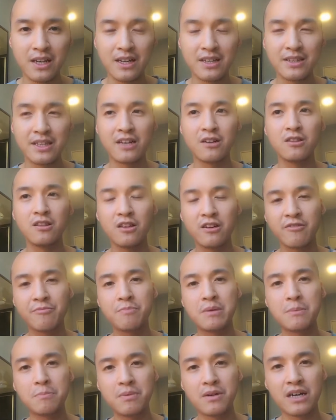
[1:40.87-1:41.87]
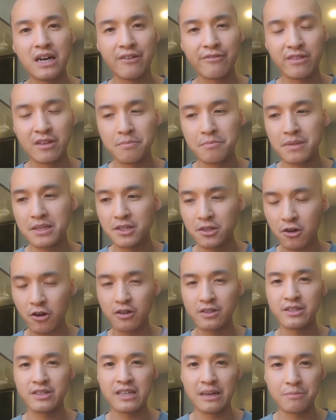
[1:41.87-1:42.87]
Now, a lot of people have the
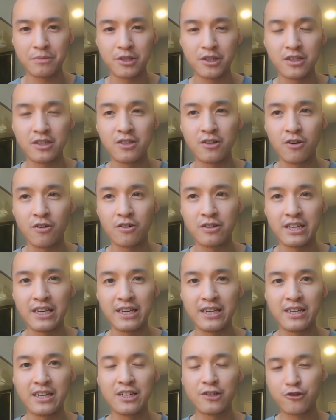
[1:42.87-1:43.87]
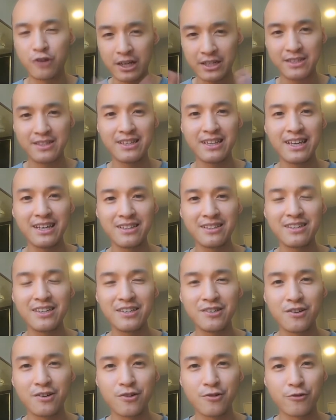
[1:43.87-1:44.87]
misconception or they translate it
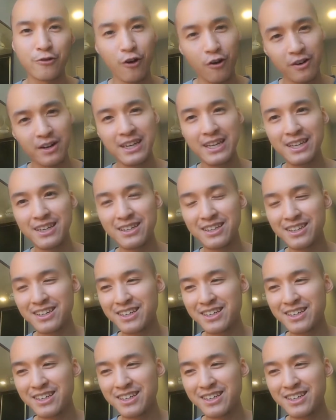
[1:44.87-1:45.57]
wrongly.